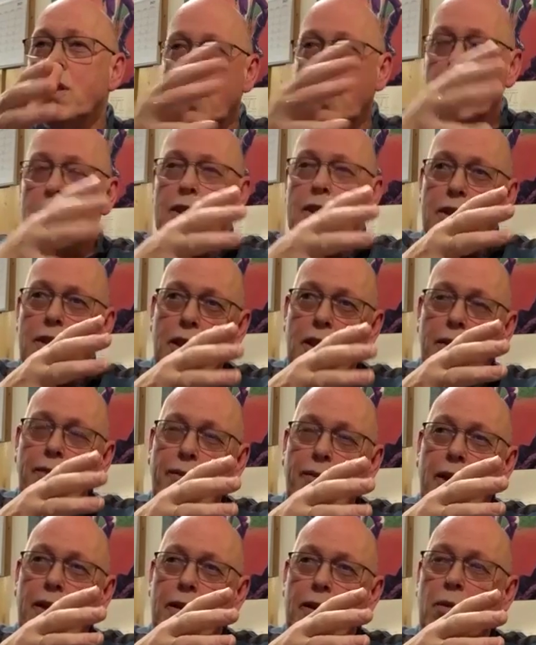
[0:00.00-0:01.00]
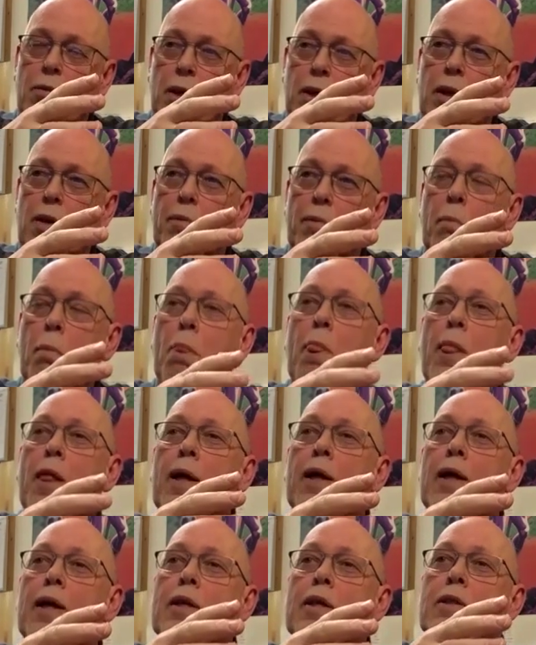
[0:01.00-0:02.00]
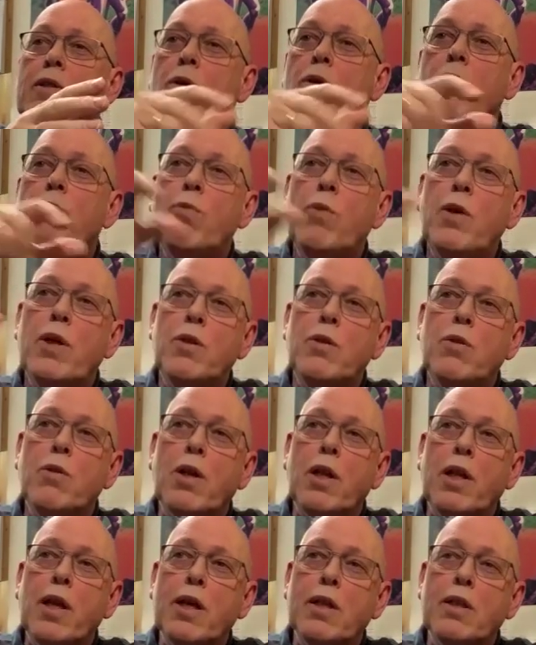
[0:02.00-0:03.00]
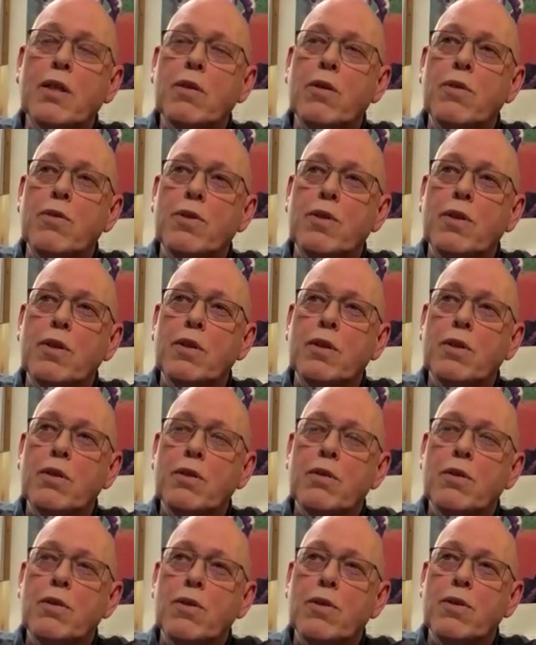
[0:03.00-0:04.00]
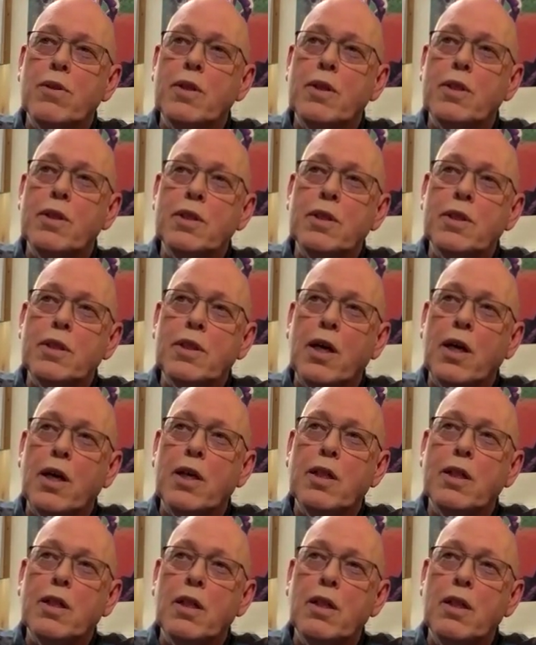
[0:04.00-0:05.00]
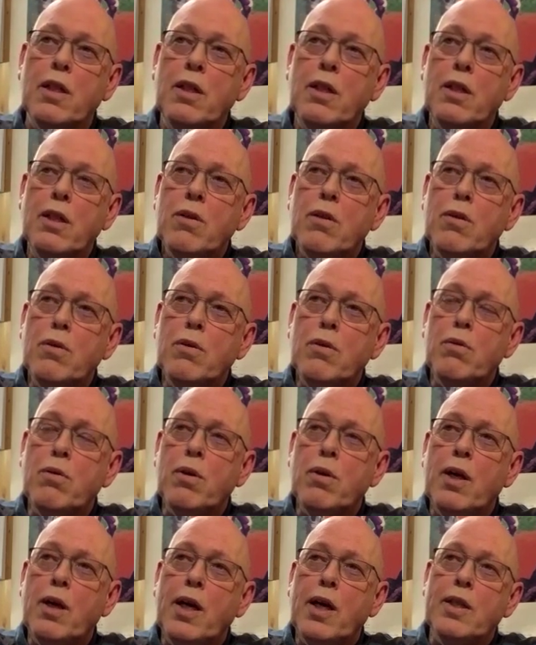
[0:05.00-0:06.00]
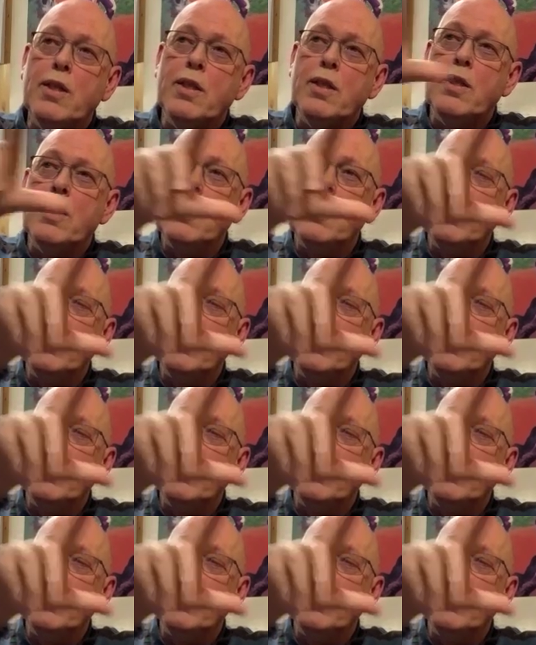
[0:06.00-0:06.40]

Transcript: yeah, Team Phantom, yeah. So when you clicked on, uh, on the title, you end